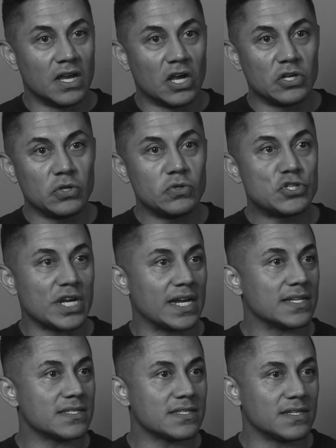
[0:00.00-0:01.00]
a new
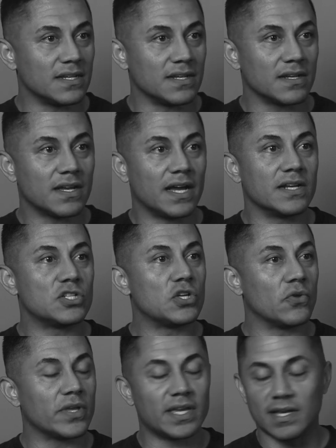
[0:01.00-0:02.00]
chance to kind of
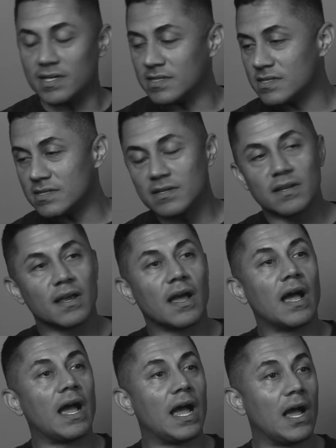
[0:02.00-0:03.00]
show the kids,
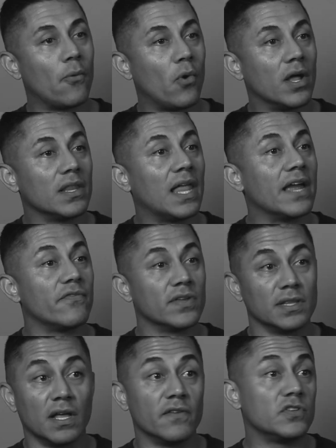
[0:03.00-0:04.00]
I want life
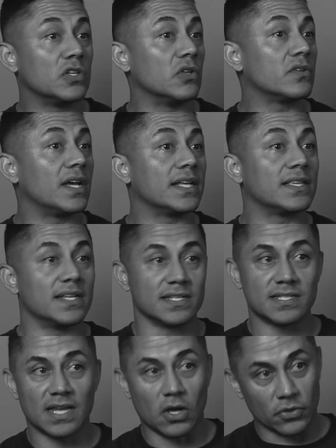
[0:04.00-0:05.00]
and love to look like
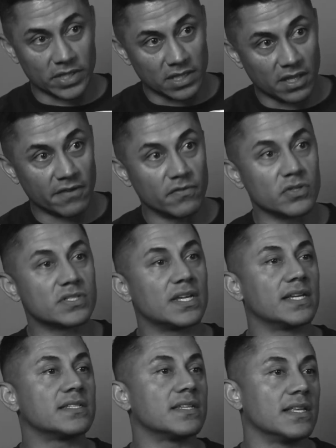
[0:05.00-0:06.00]
this. Healthy love looks
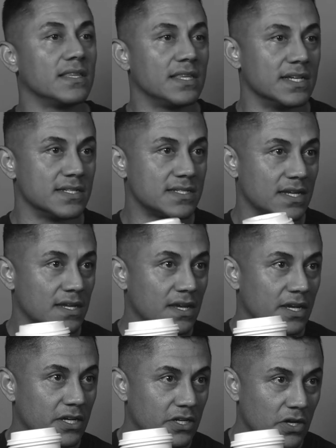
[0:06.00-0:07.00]
like this,
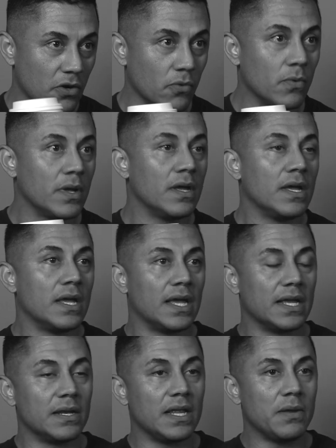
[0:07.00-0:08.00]
you know,
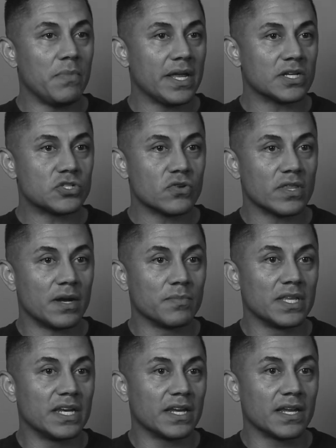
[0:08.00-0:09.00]
and making sure that
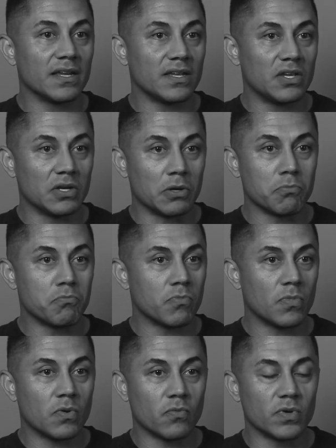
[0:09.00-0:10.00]
I'm leading, you know,
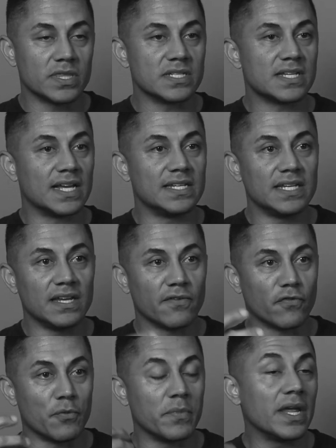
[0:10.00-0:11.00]
with this idea
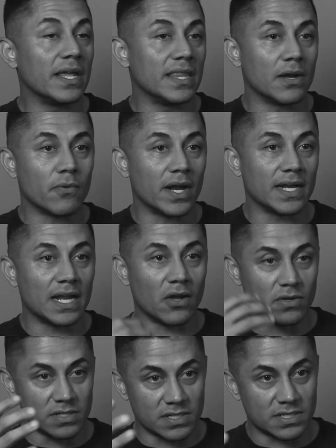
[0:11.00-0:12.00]
for me that right
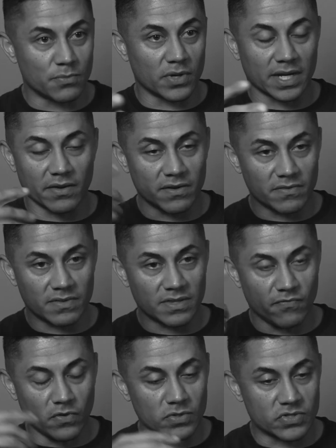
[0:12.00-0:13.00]
now, to bring it
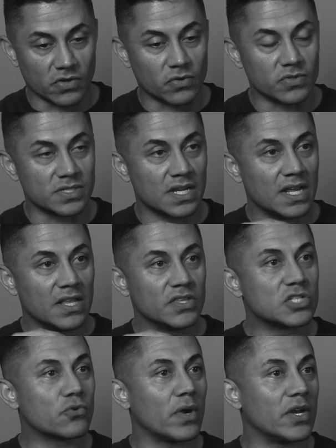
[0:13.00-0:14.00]
full circles,
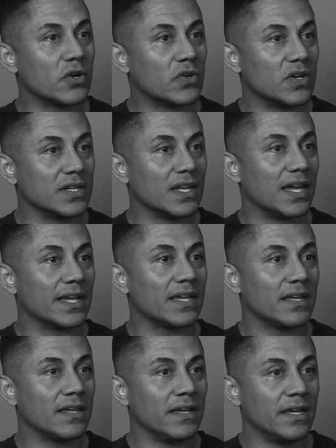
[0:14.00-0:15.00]
this greater good,
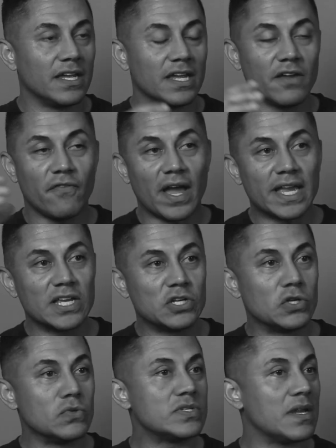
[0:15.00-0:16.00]
like if I can
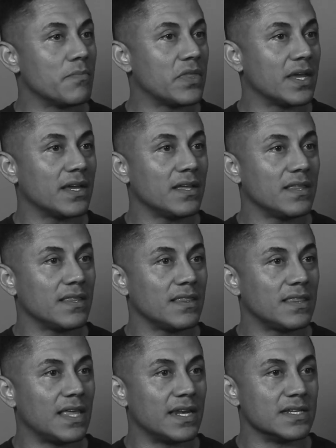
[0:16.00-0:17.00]
do something
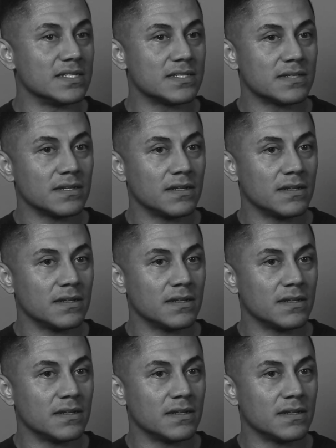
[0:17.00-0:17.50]
that is